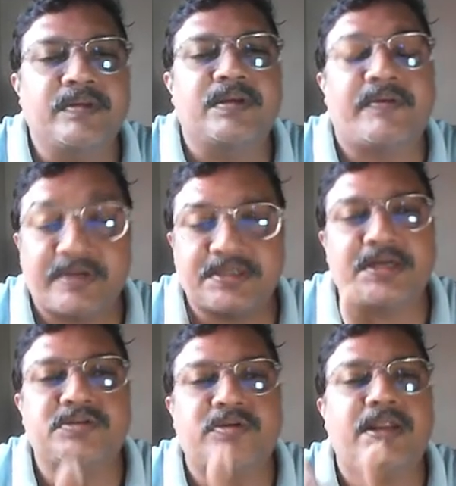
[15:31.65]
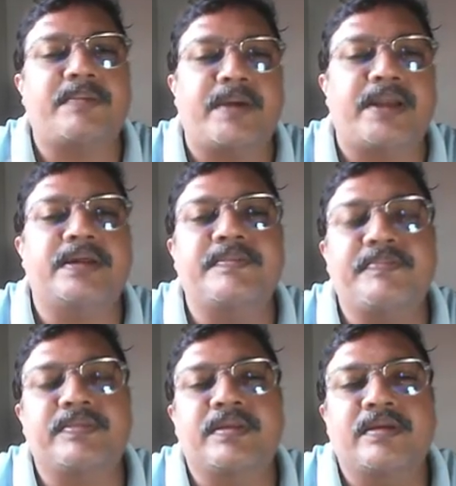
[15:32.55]
efficient solar panel,
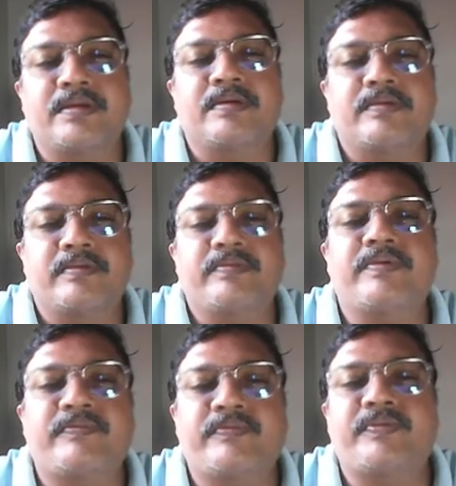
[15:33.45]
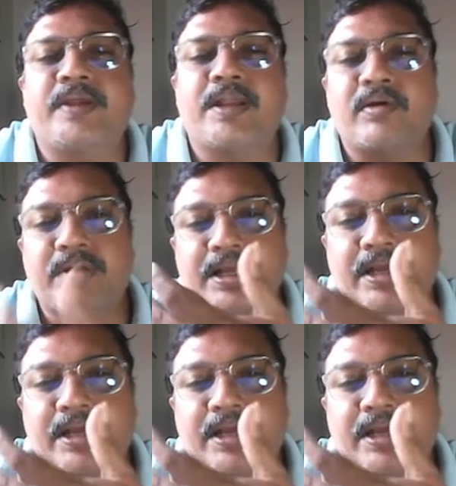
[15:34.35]
we fill out